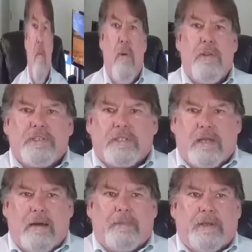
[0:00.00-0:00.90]
For this
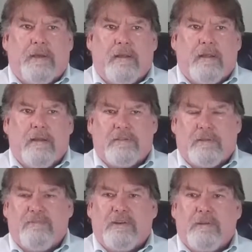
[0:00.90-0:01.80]
topic,
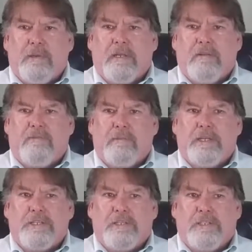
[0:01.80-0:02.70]
some fundamental
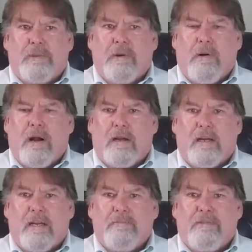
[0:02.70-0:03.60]
information is required,
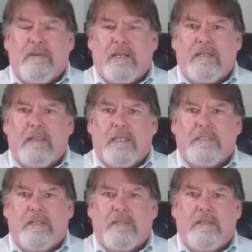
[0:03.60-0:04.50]
and I've provided links
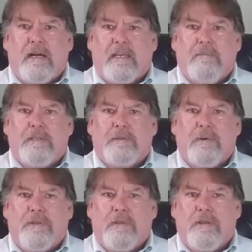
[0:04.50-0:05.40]
to the documents
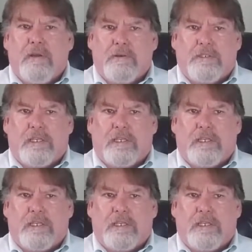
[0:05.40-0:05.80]
within the notes